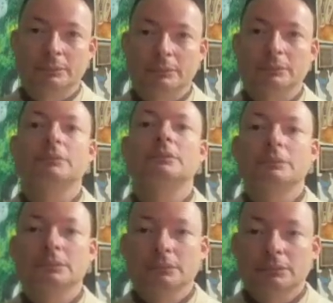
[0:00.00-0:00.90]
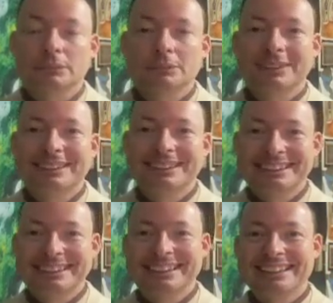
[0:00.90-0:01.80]

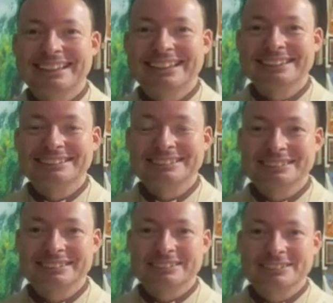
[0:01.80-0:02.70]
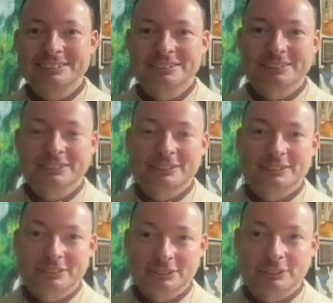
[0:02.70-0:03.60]

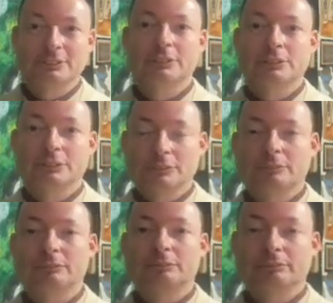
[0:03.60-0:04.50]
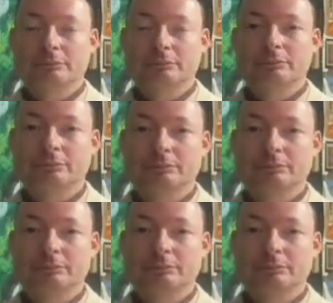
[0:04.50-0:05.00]
The person shown says nothing.